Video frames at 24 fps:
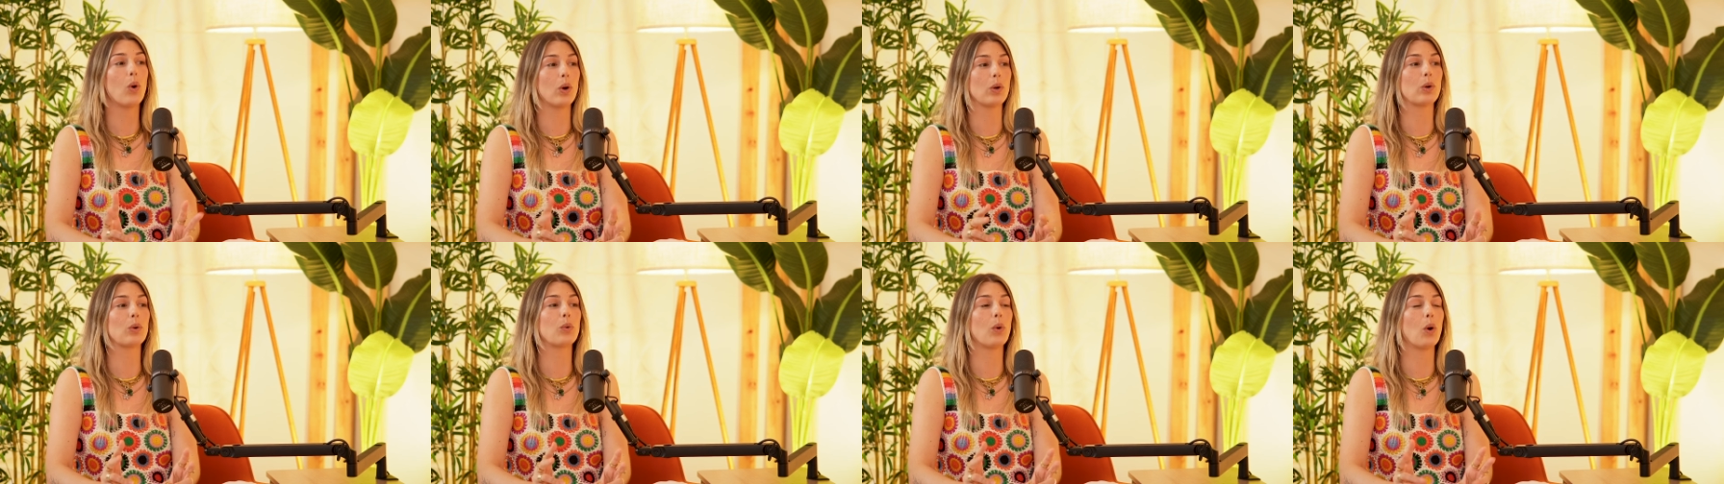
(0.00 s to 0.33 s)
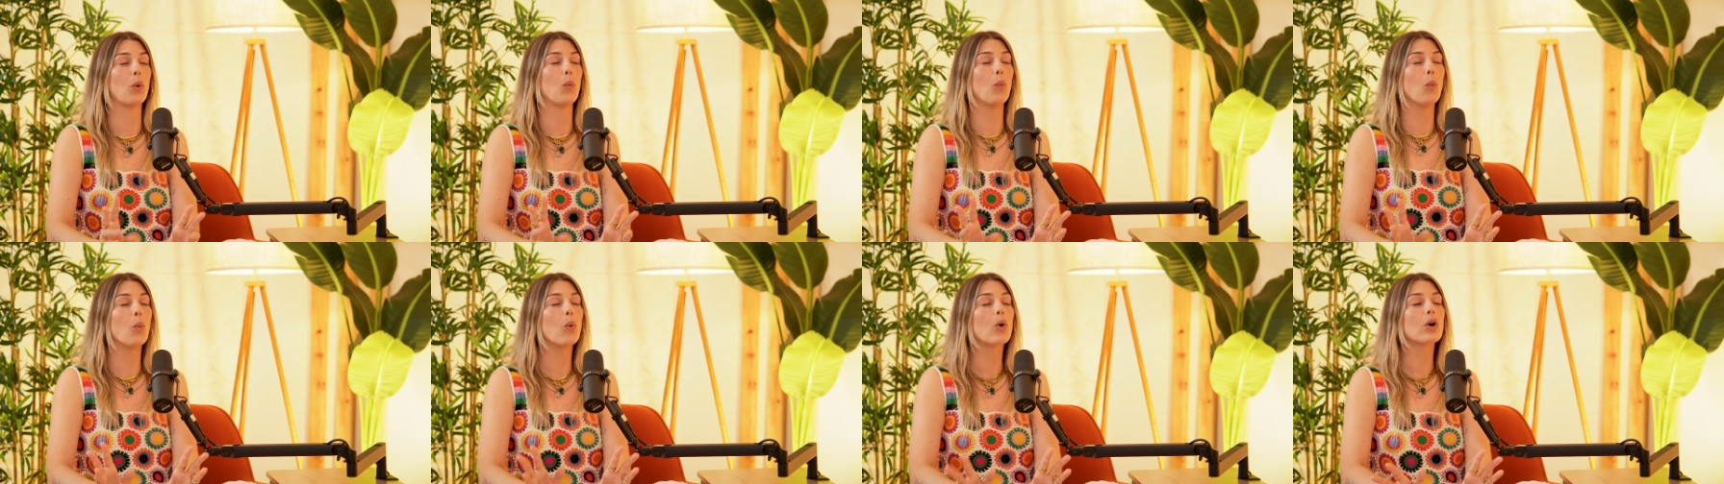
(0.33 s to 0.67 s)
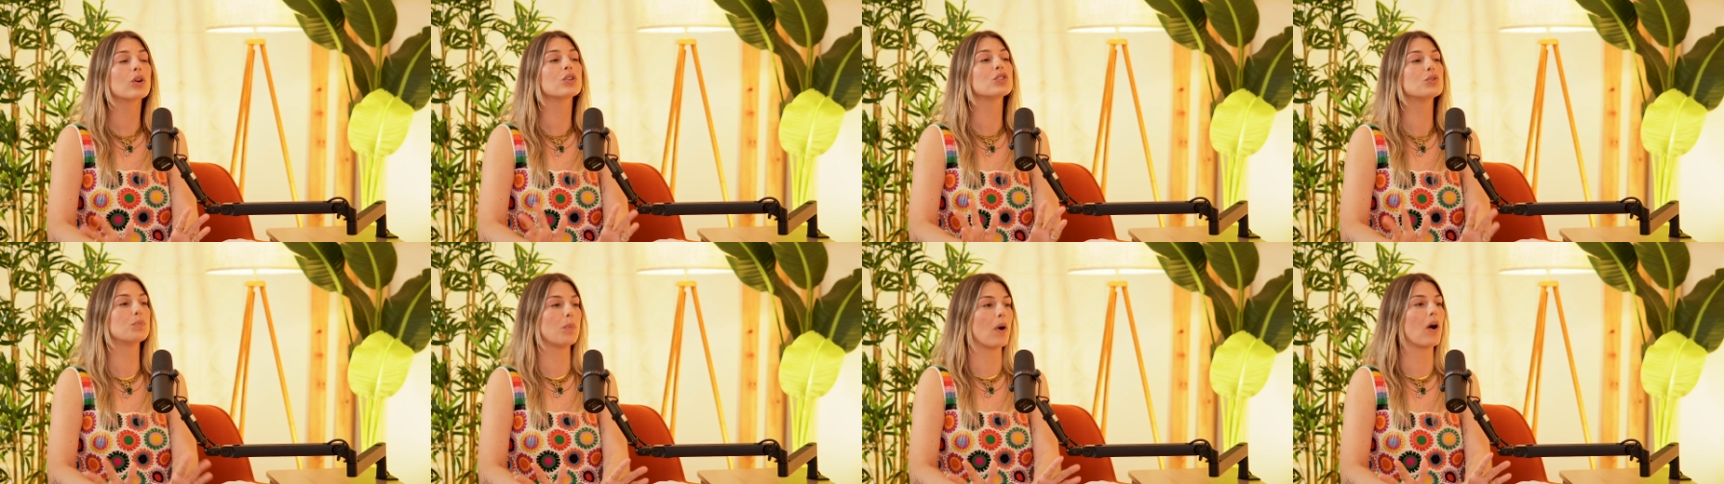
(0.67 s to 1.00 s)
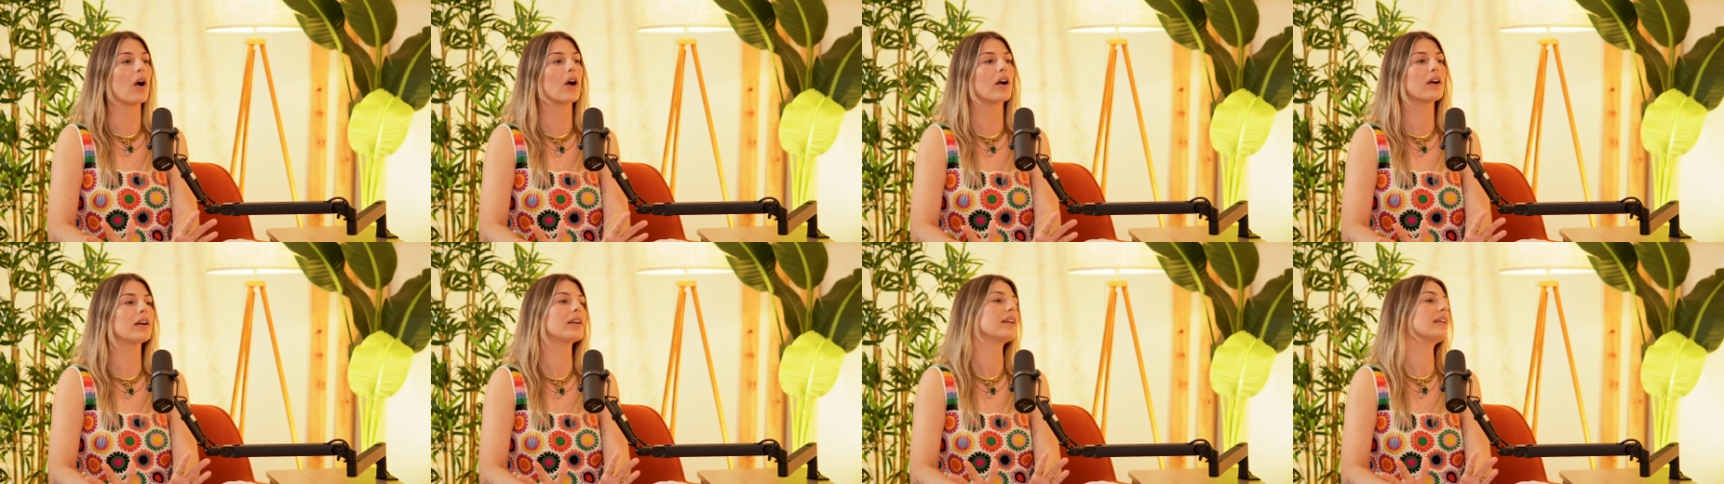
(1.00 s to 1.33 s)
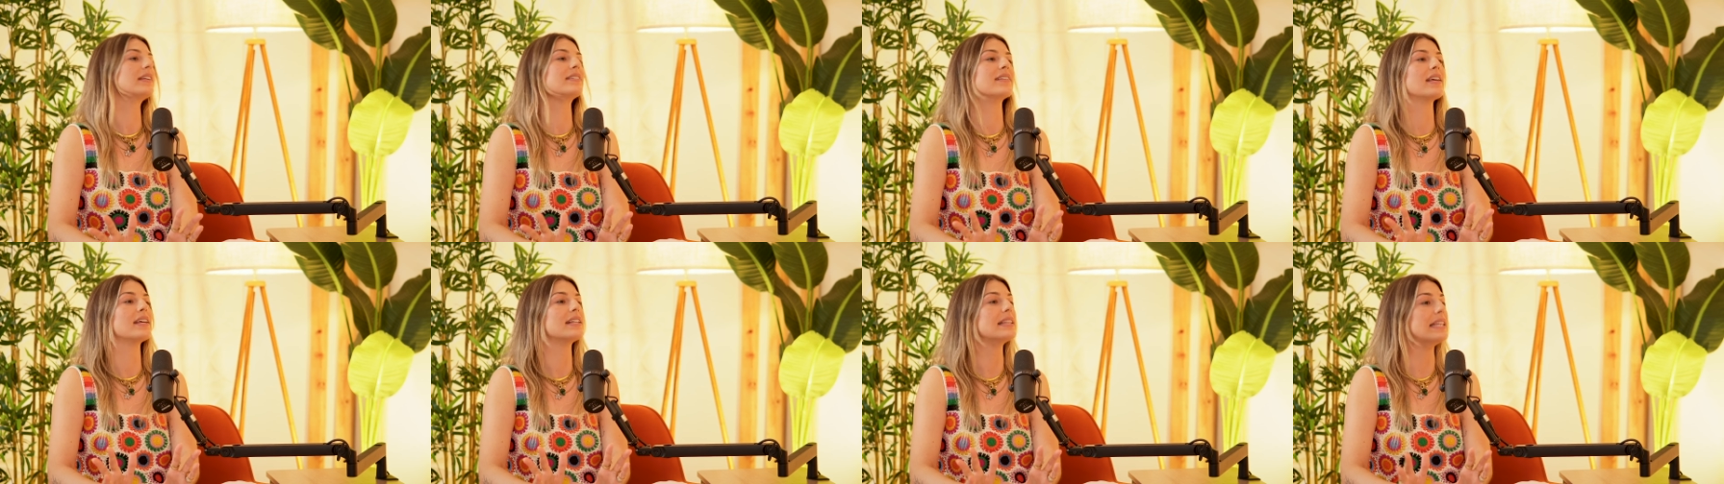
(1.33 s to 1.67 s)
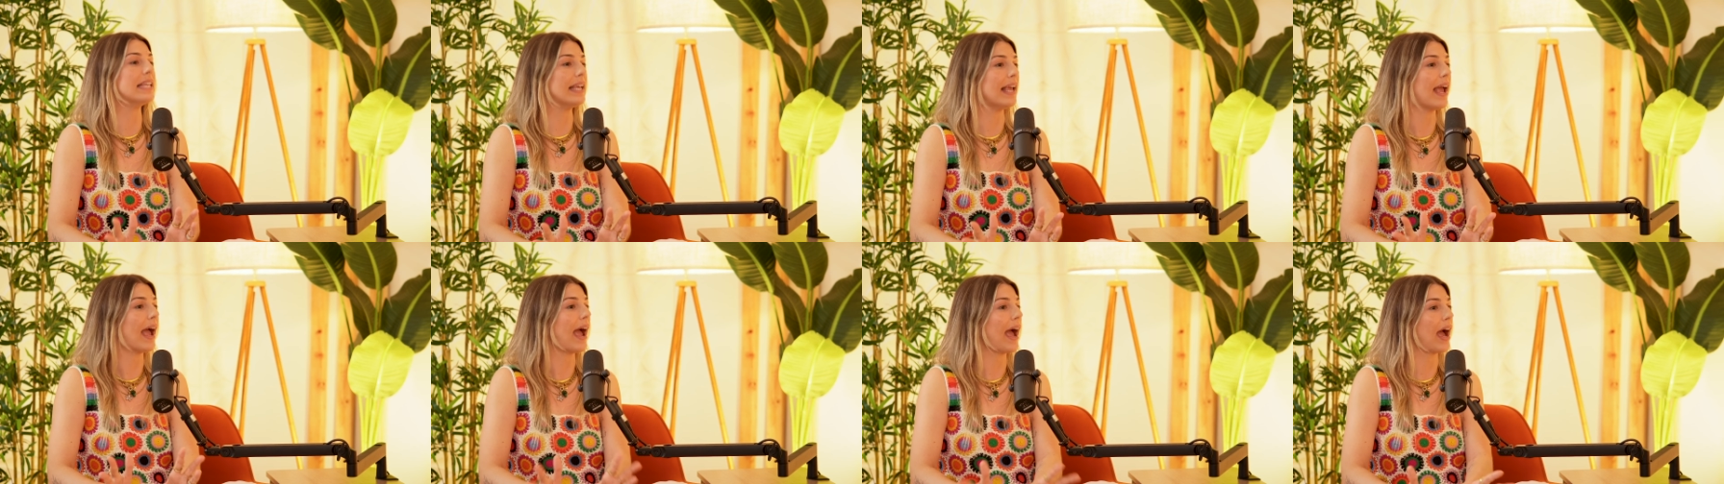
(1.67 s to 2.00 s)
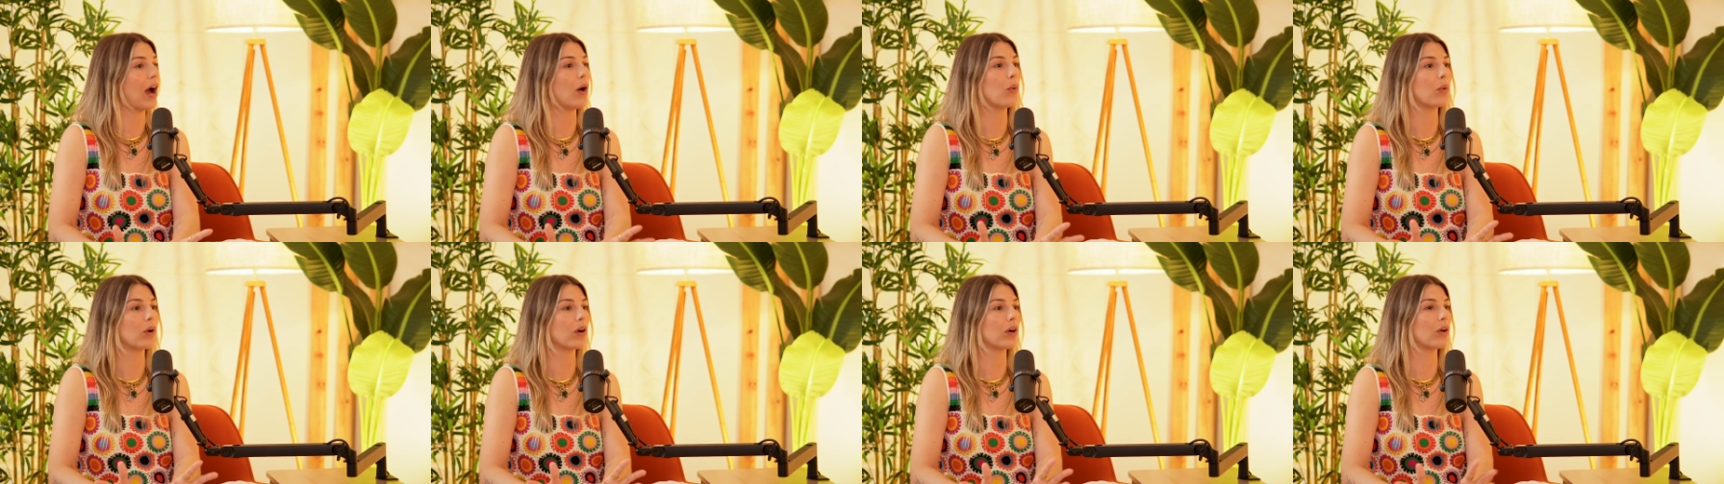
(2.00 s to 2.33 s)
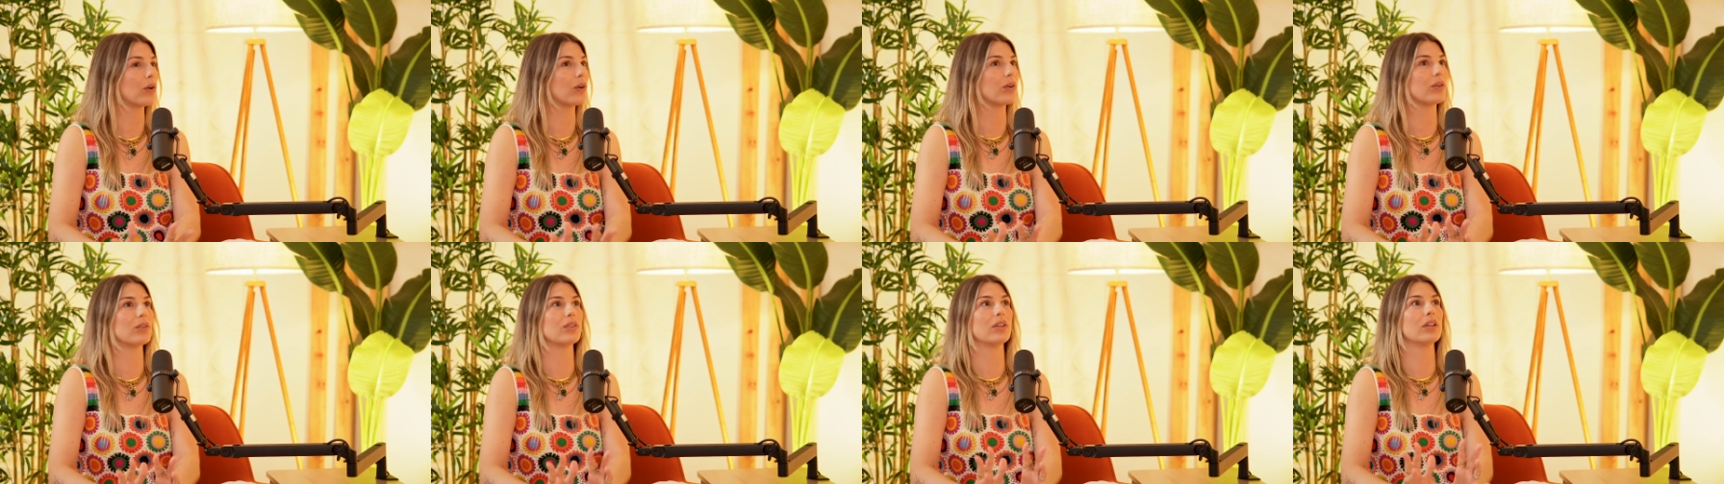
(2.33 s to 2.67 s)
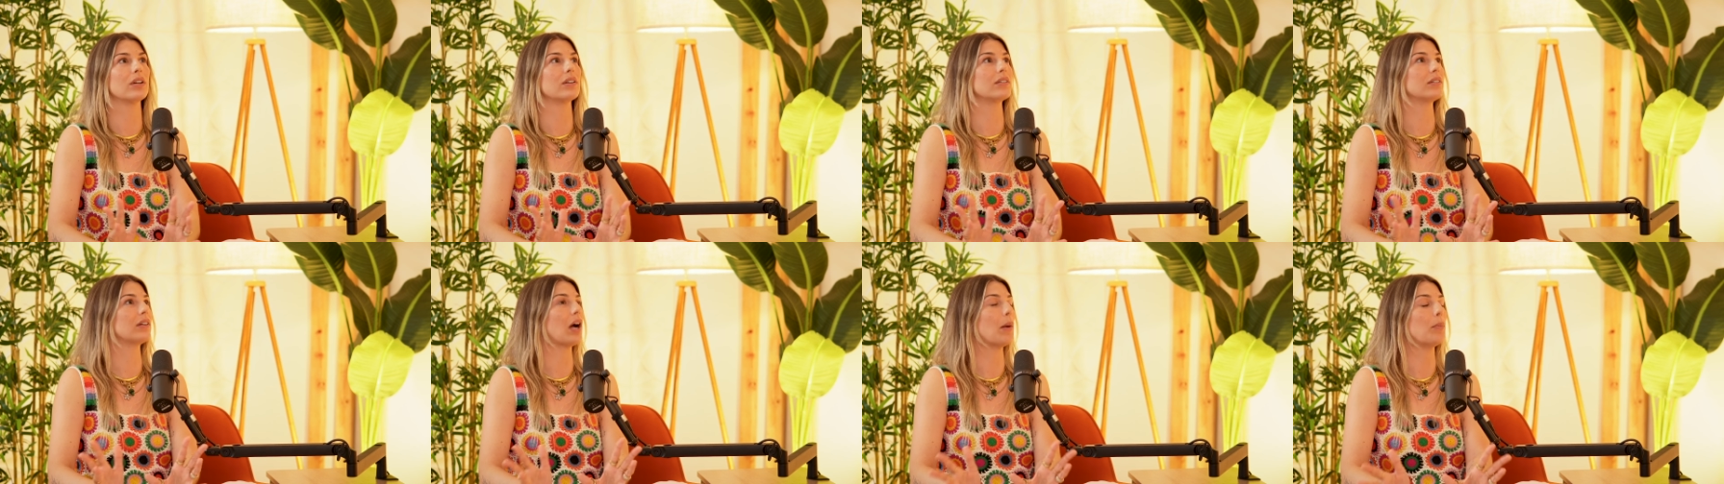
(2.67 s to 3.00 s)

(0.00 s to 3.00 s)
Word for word: quote unquote worst part is like the hour or the